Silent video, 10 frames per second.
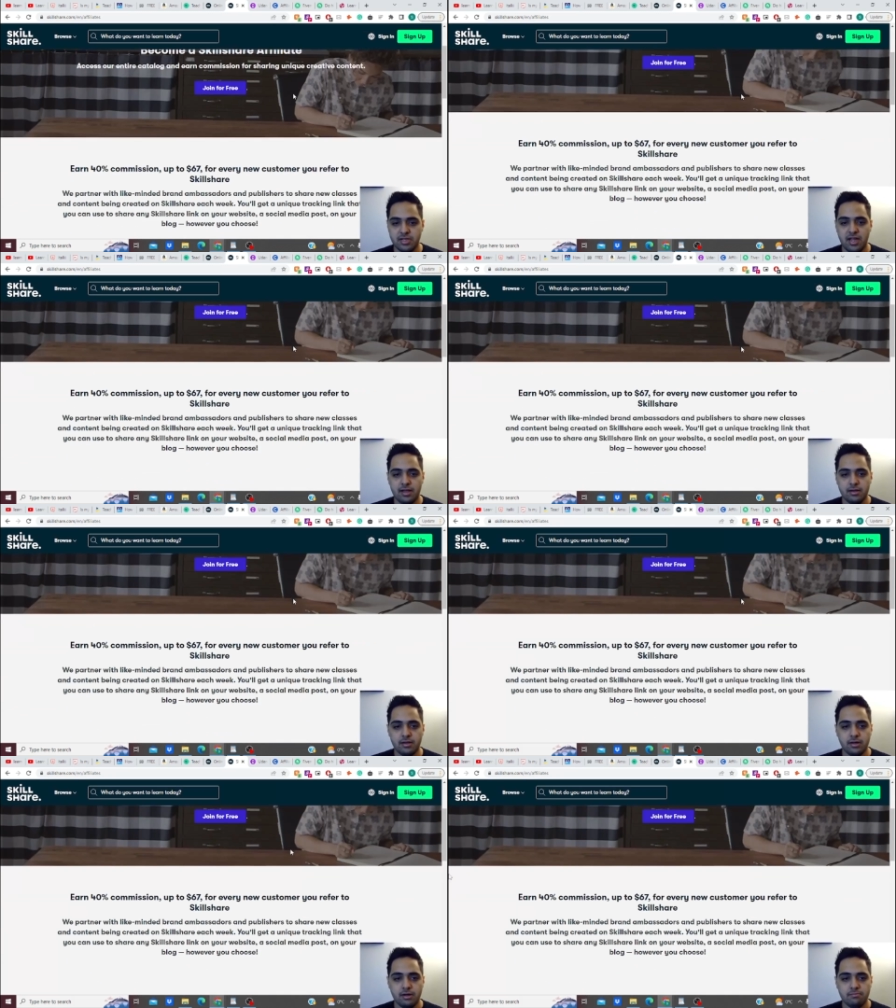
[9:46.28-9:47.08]
And
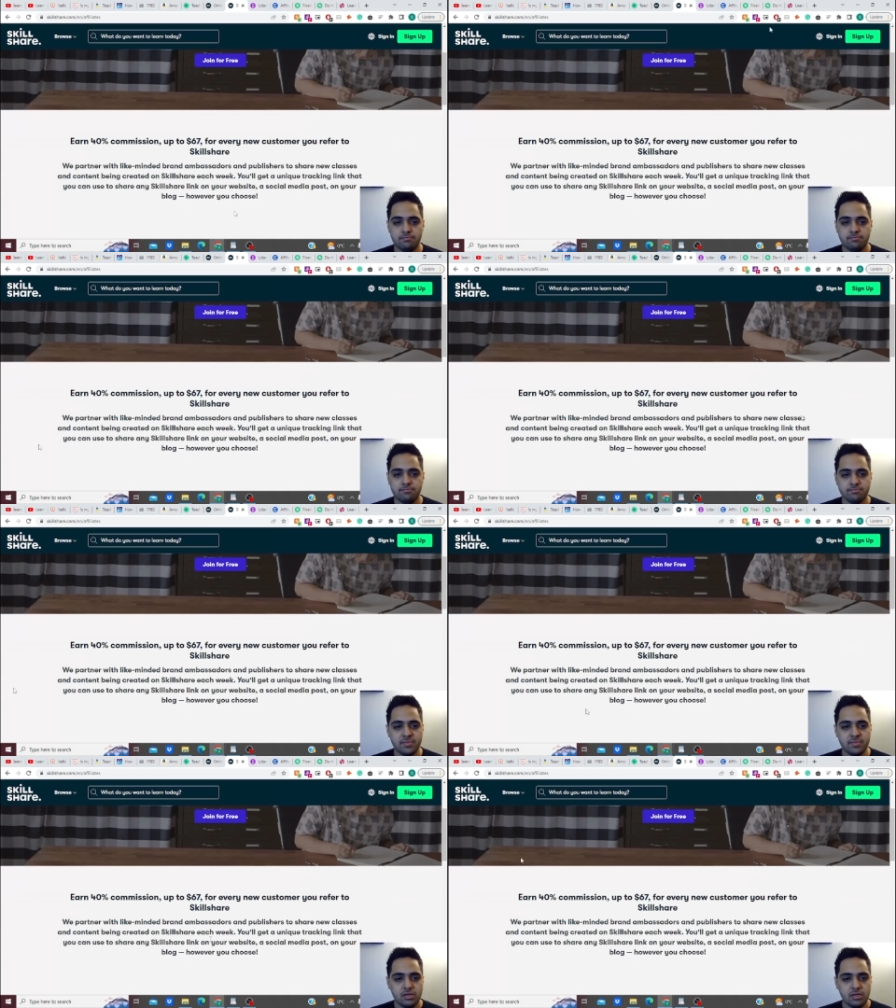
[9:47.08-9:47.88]

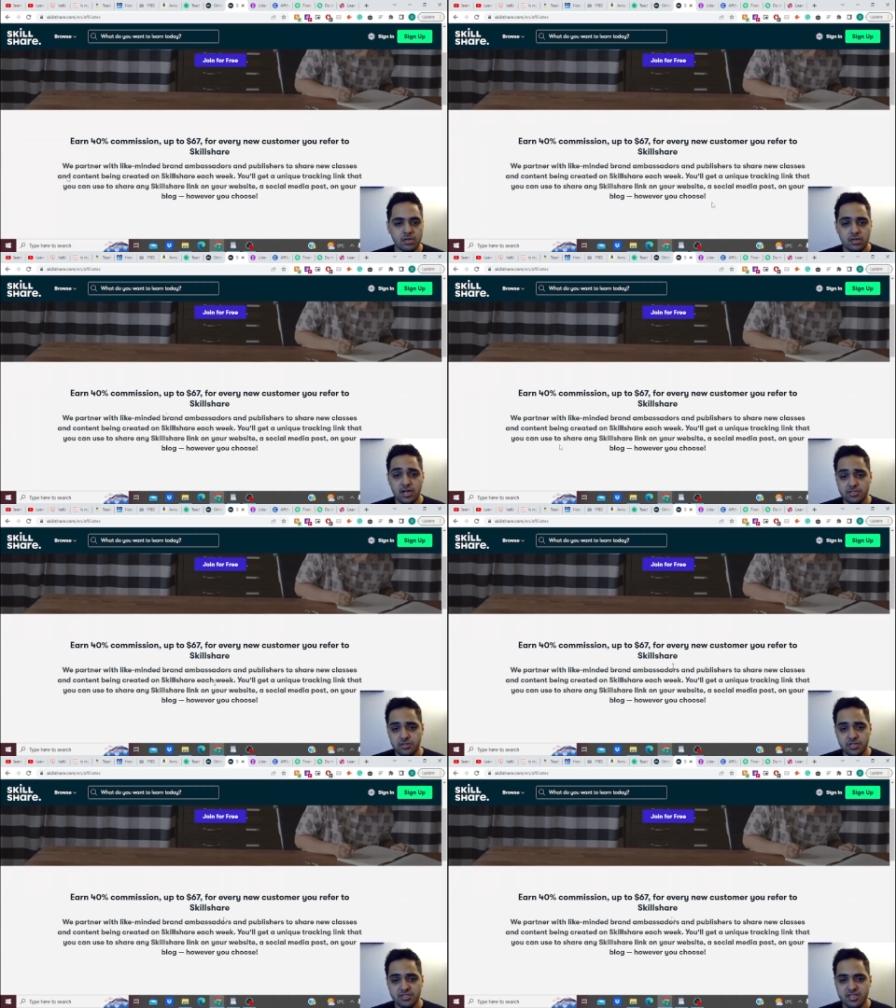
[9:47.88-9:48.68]
as you
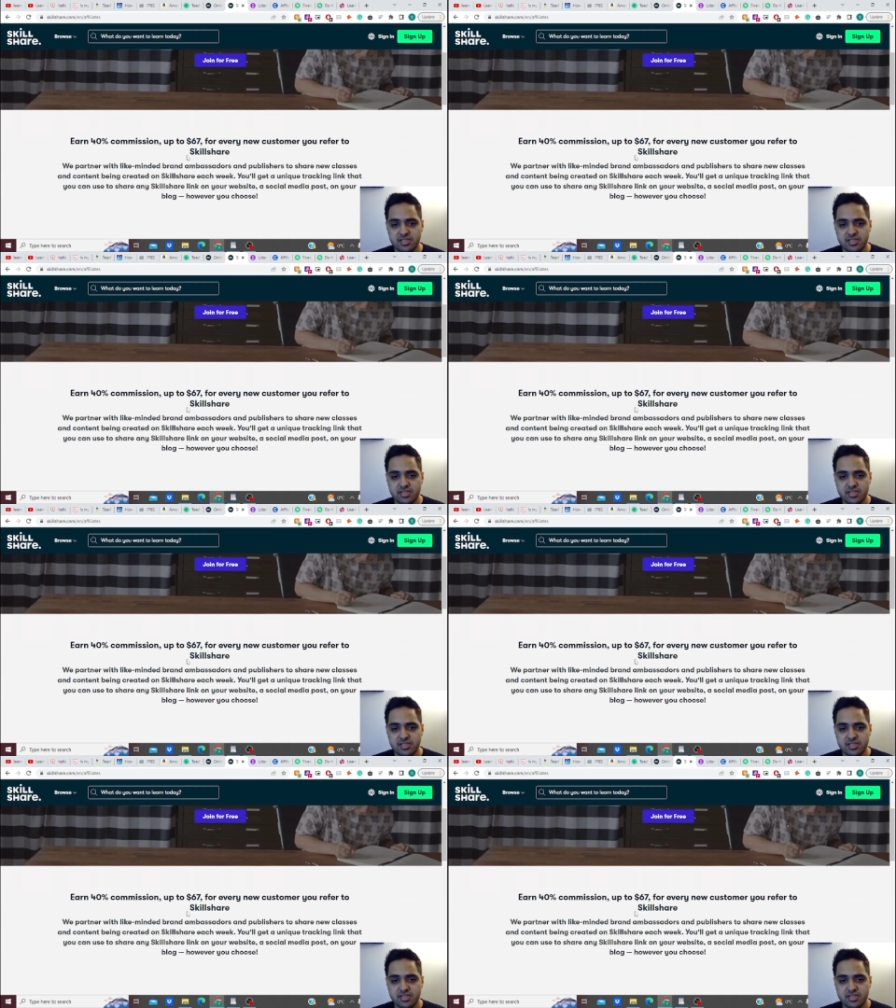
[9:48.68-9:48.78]
can see,